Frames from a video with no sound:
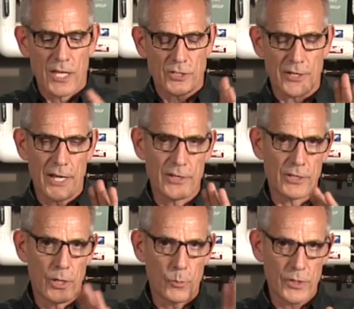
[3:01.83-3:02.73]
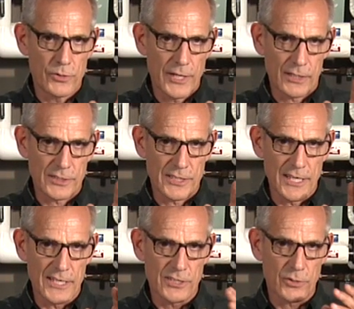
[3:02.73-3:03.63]
so now you know what your delta
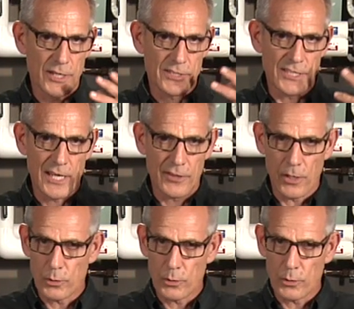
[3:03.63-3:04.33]
T is so you can see how the